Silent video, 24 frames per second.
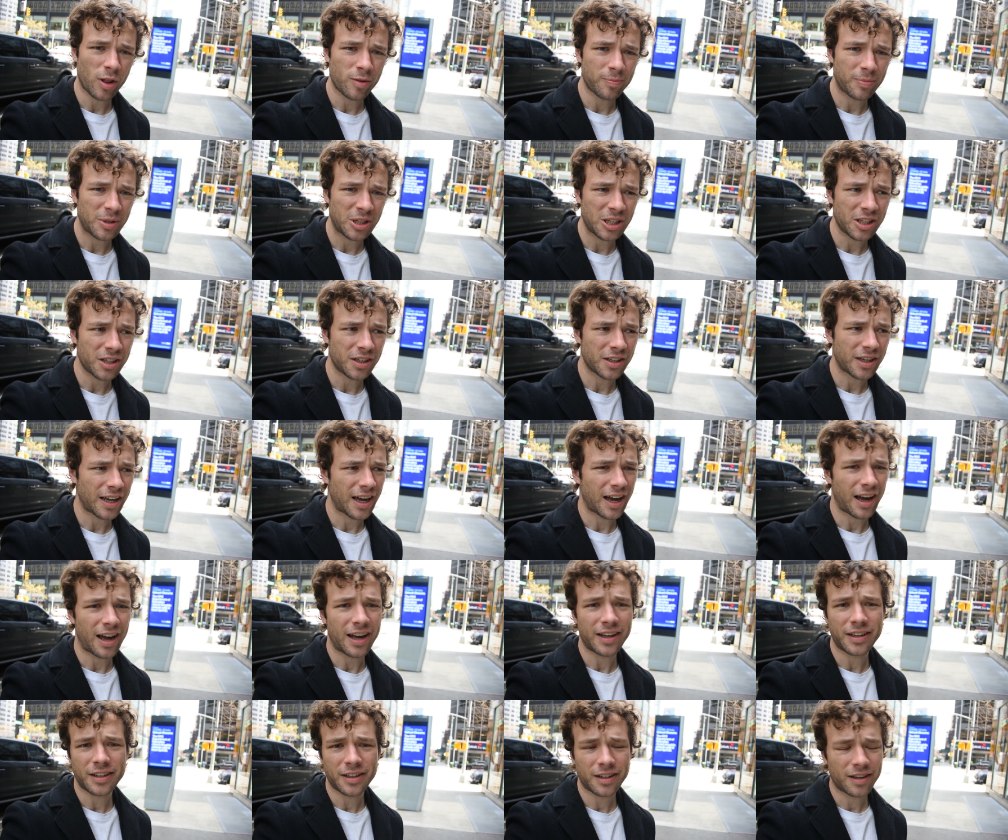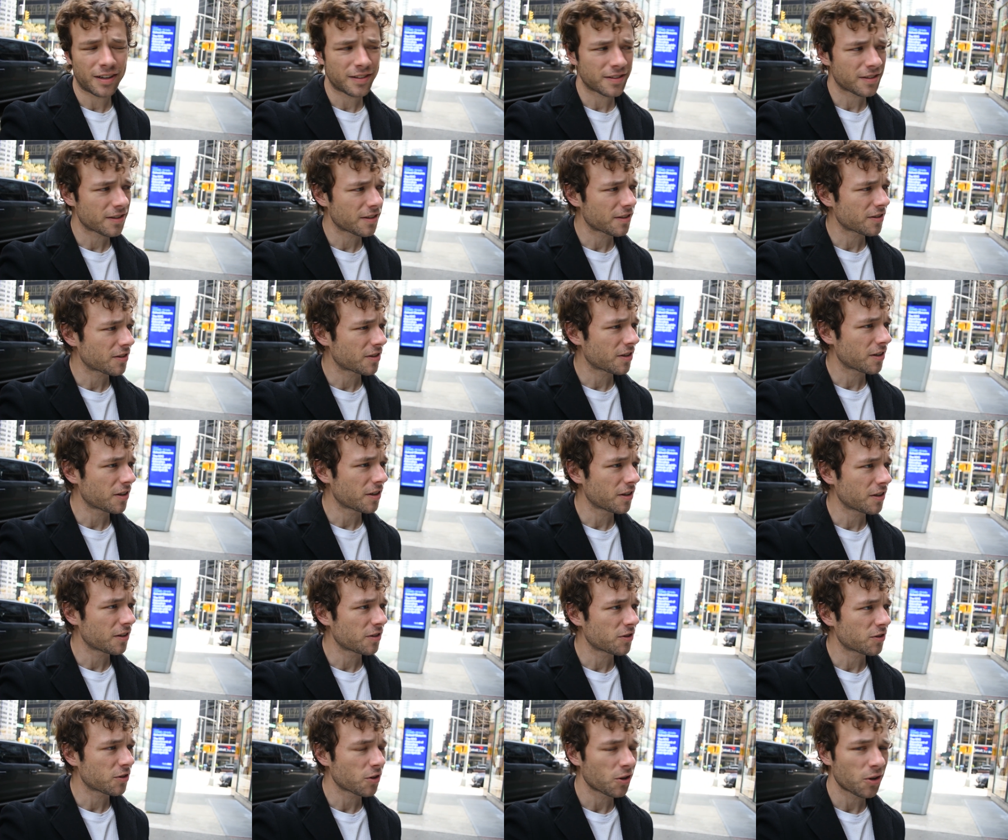of the big icons of the
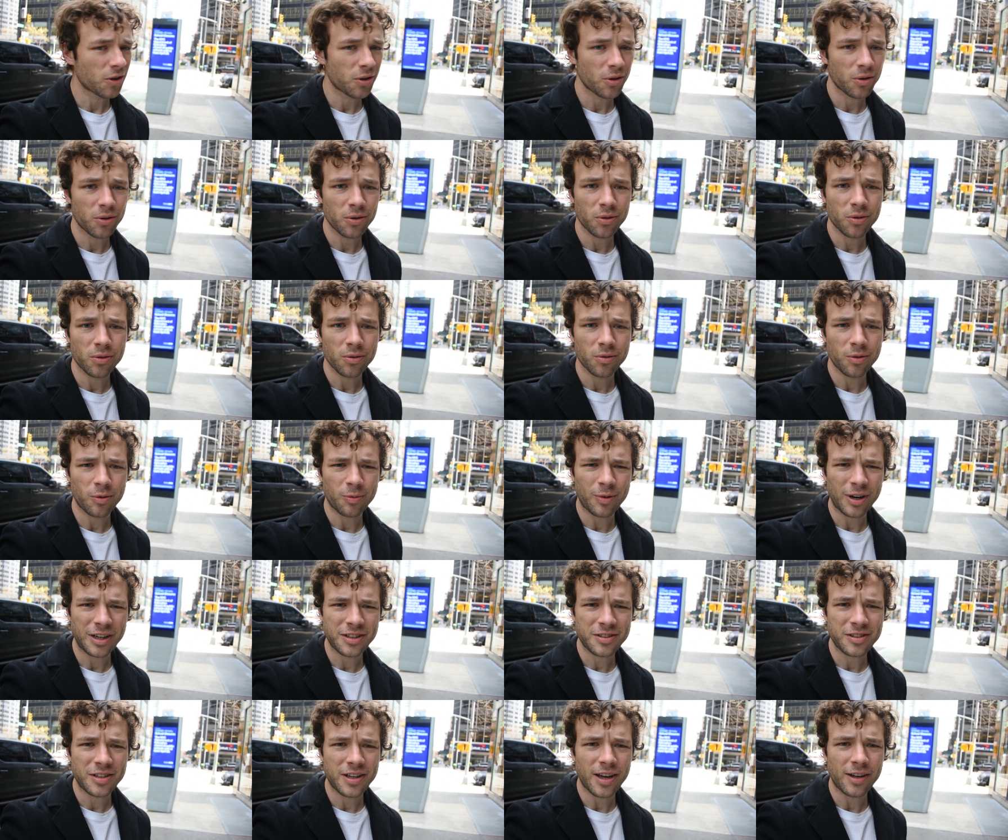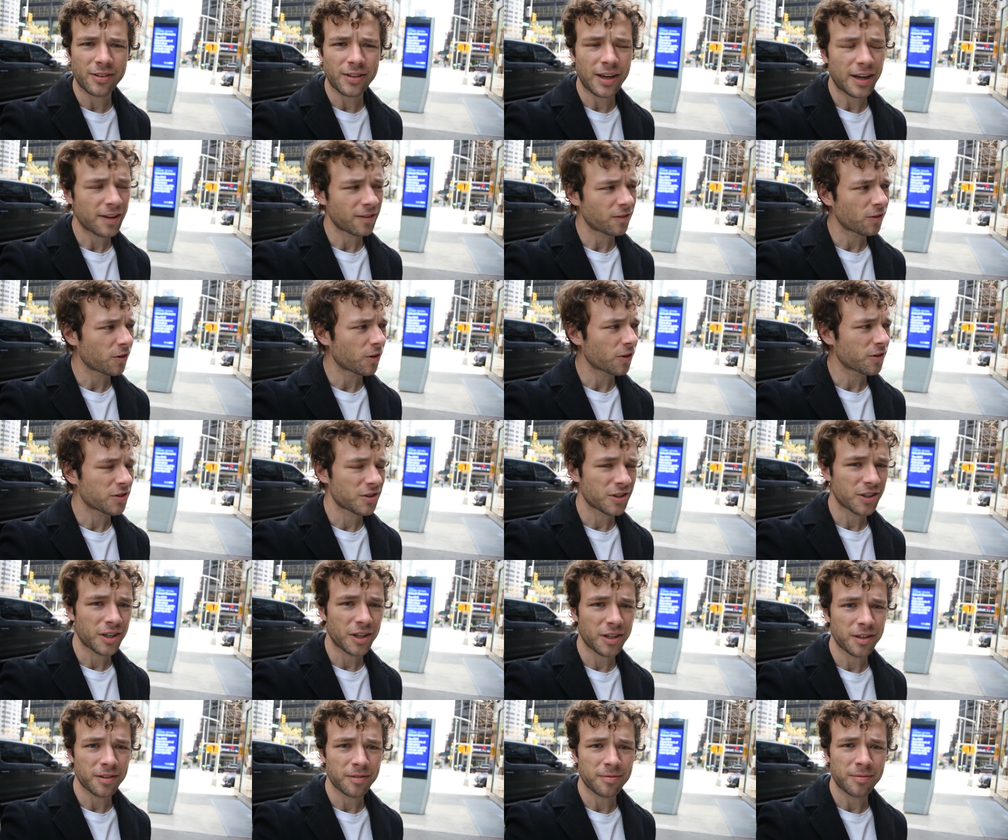city, so wanna see how that looks
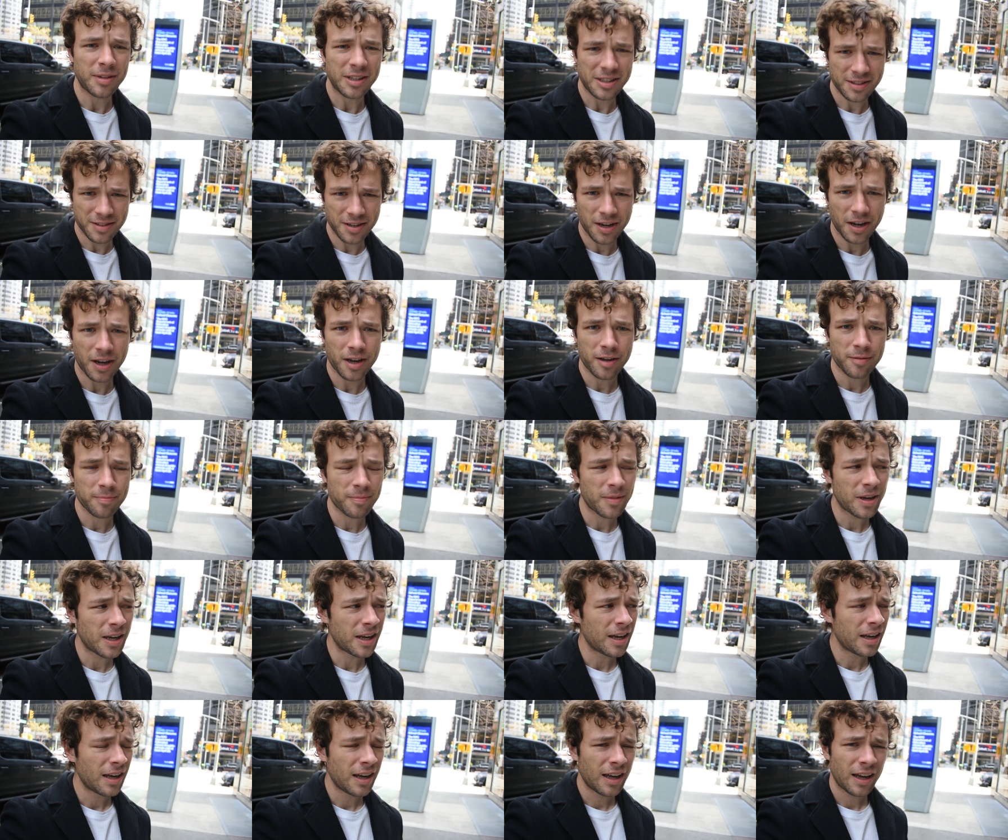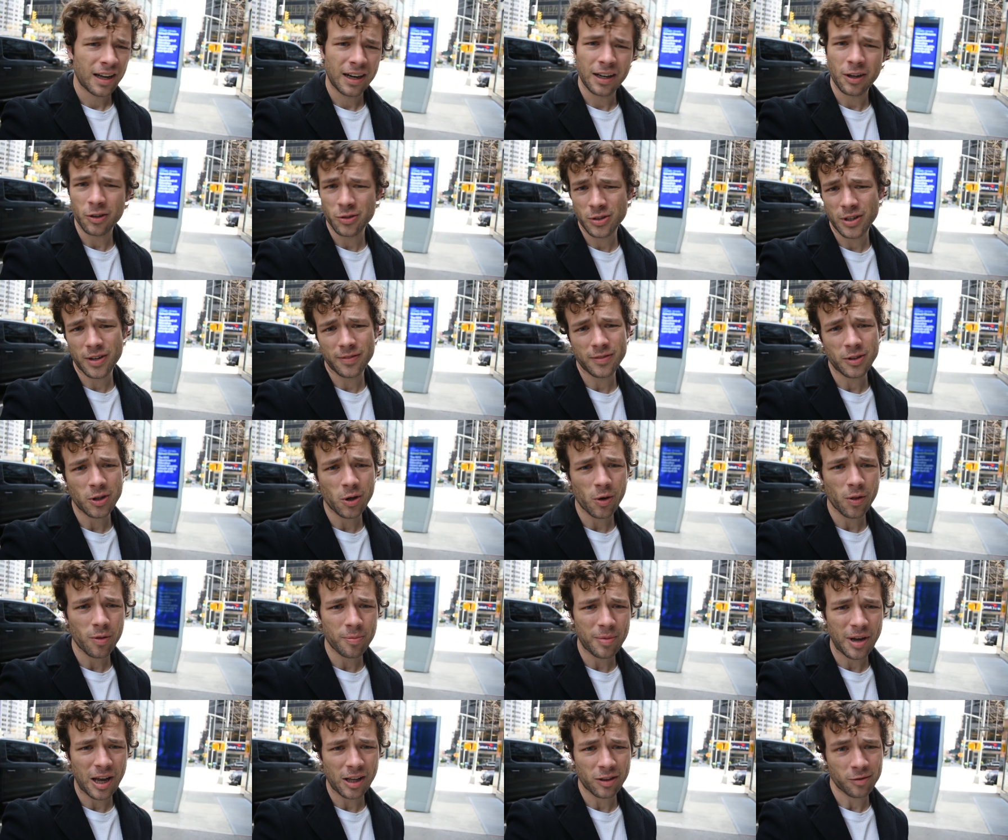in this time. I also have to go to
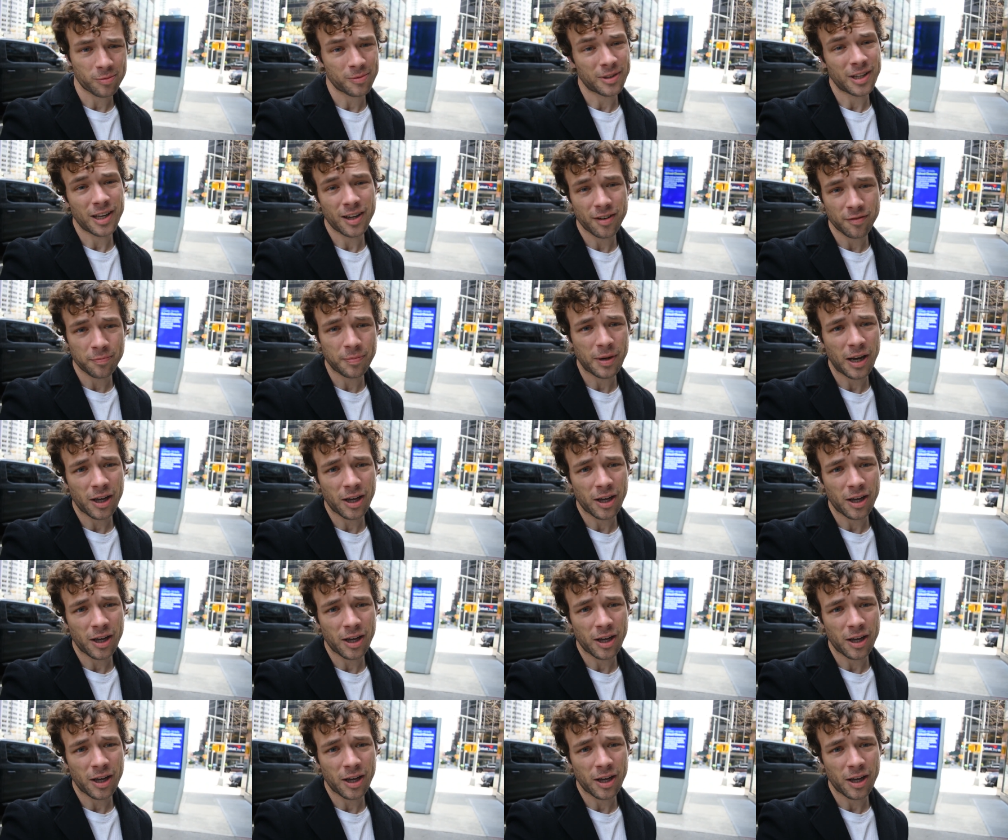the bathroom, and they have